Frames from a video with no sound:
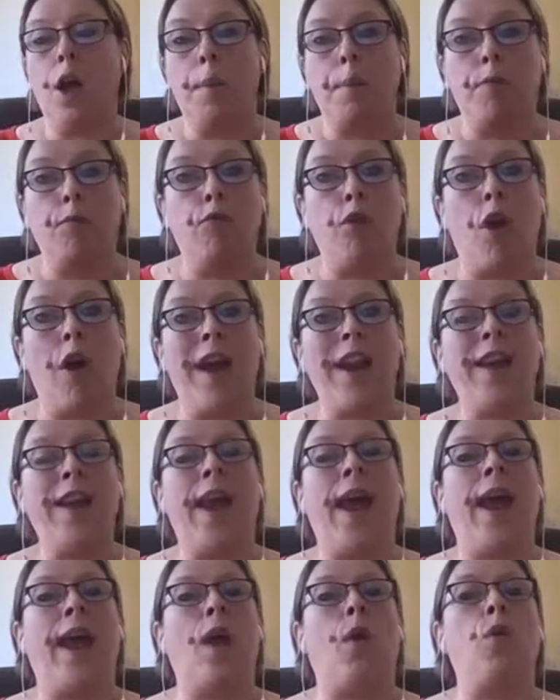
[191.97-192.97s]
But right
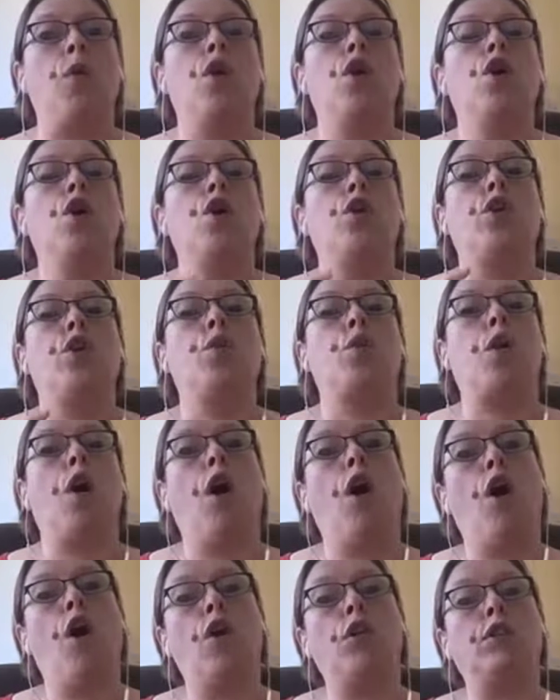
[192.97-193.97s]
now, you
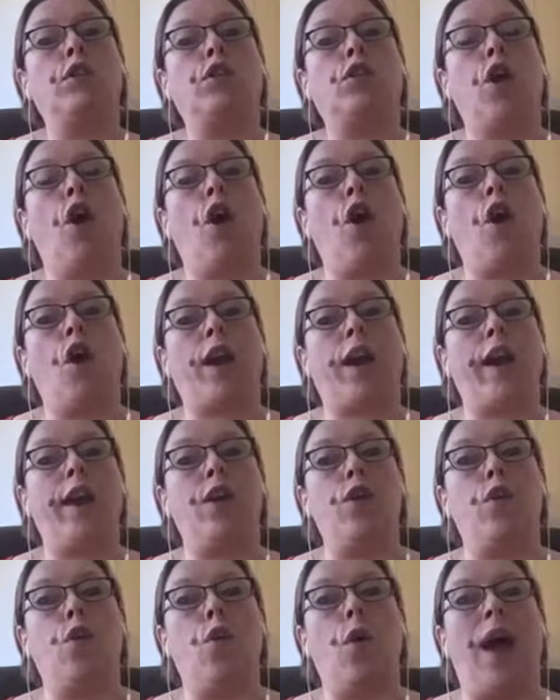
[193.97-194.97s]
can't target
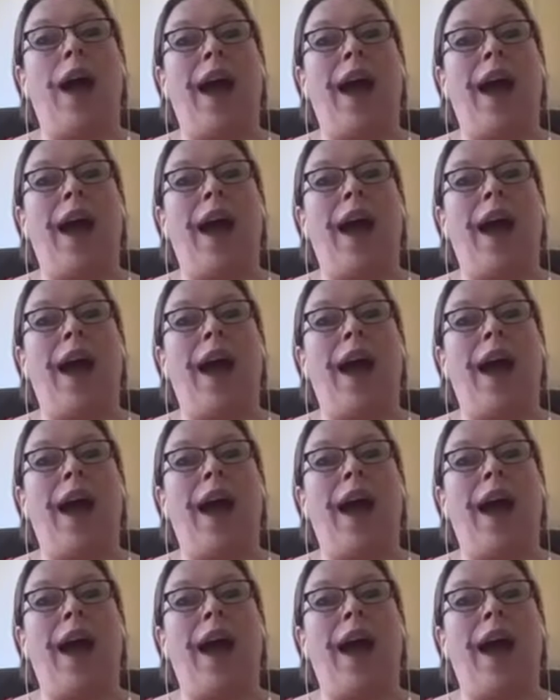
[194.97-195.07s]
your